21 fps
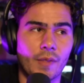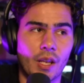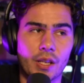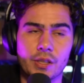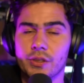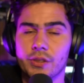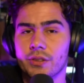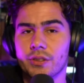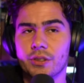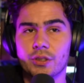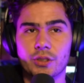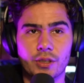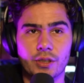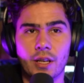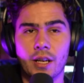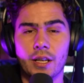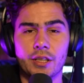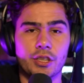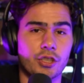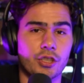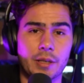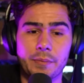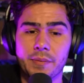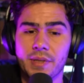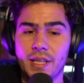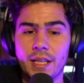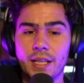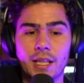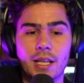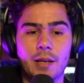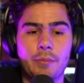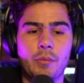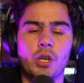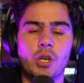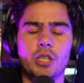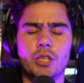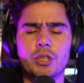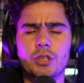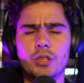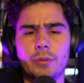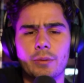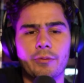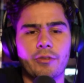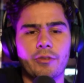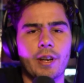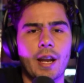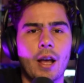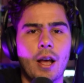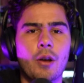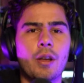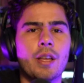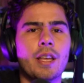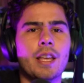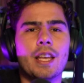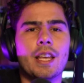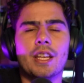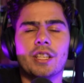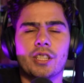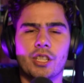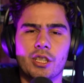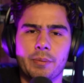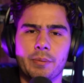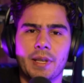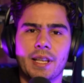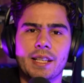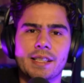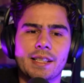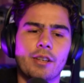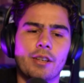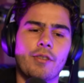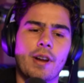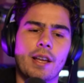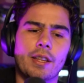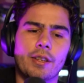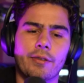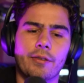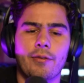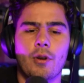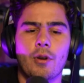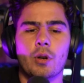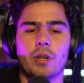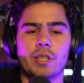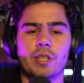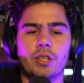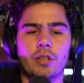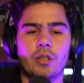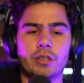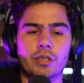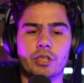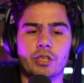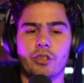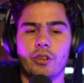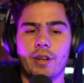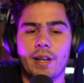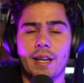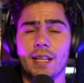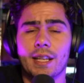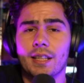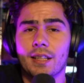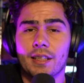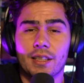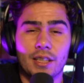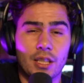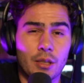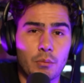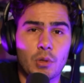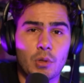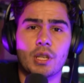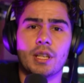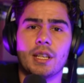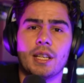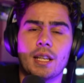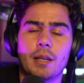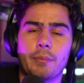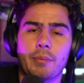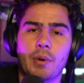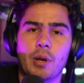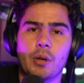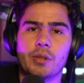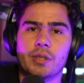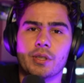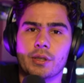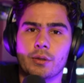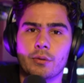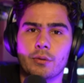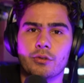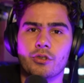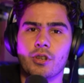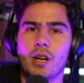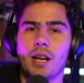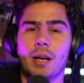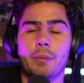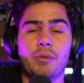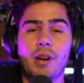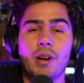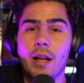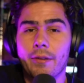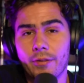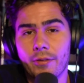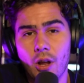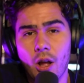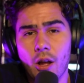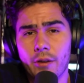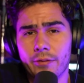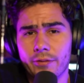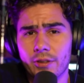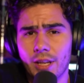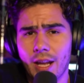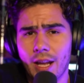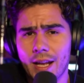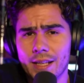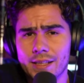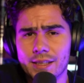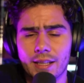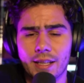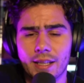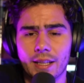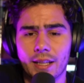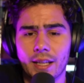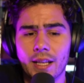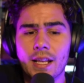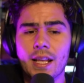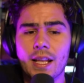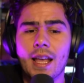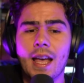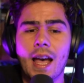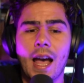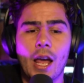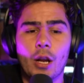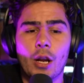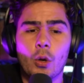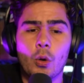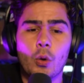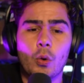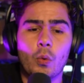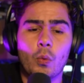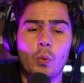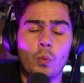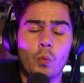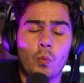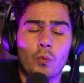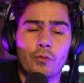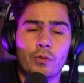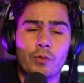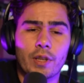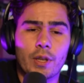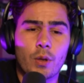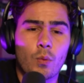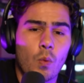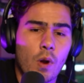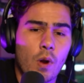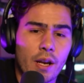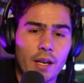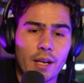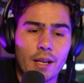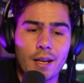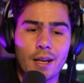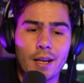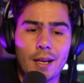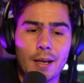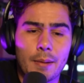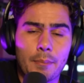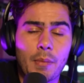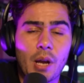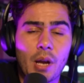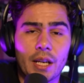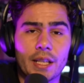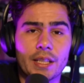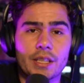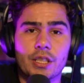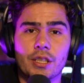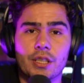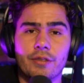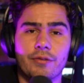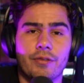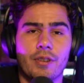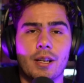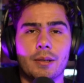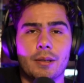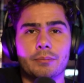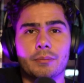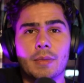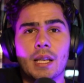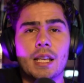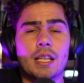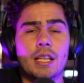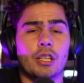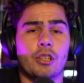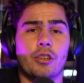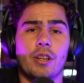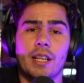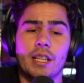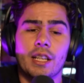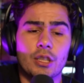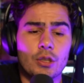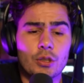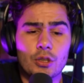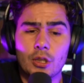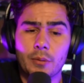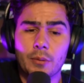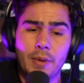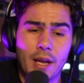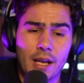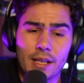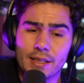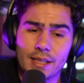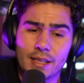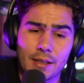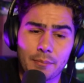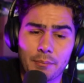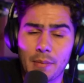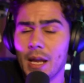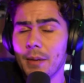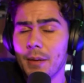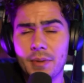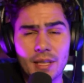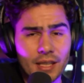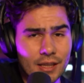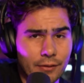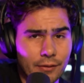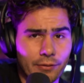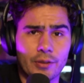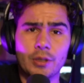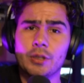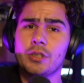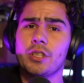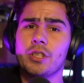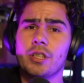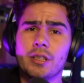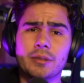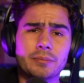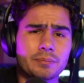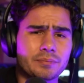streams of income on YouTube for now, just because I'd rather focus on just creating a community opposed to trying to profit off you guys. Like, I don't really want money just from creating YouTube content. Maybe in the future,